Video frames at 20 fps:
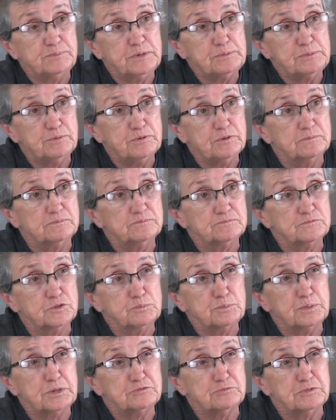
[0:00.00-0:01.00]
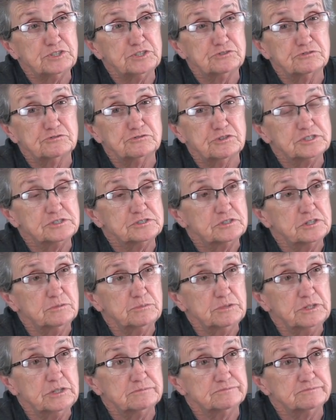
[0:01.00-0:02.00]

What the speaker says: people will put the trust in me. And